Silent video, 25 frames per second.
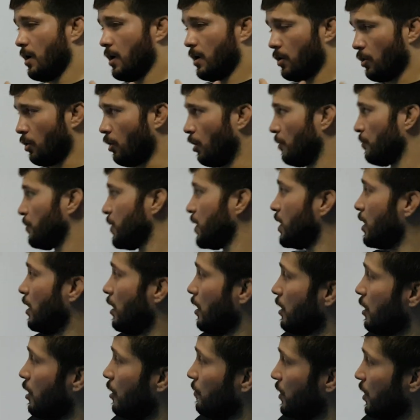Coming
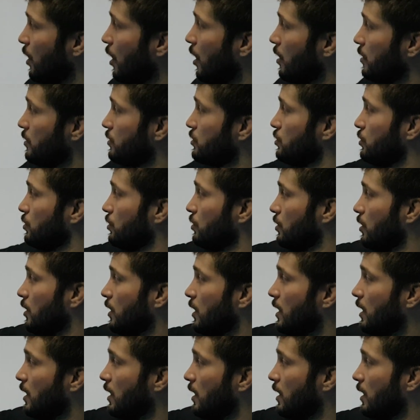on to
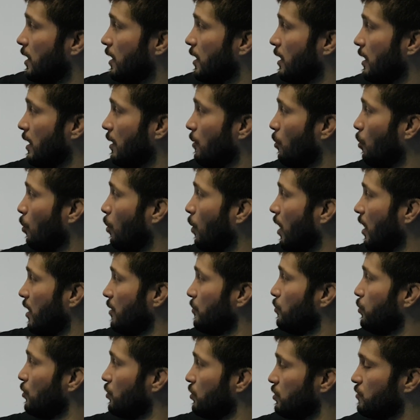
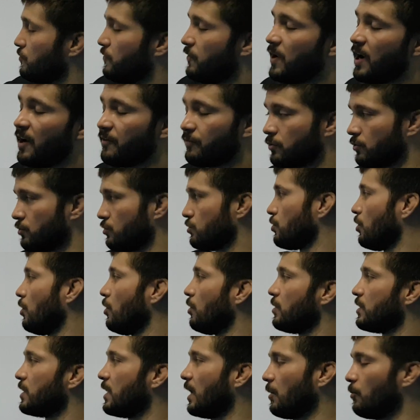1.5
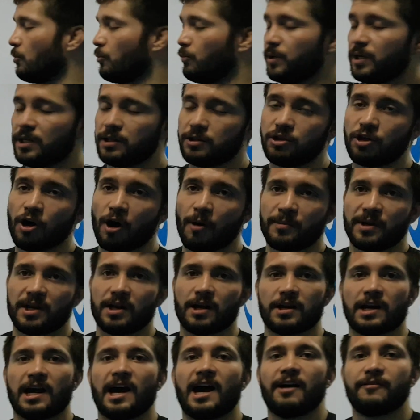control, that would be
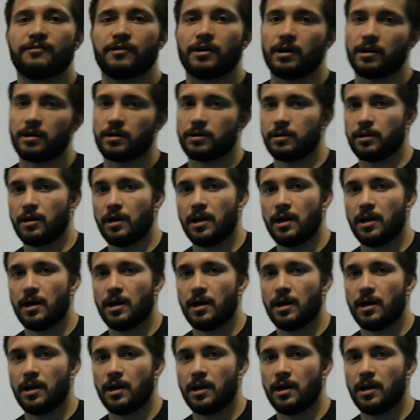dominant half guard.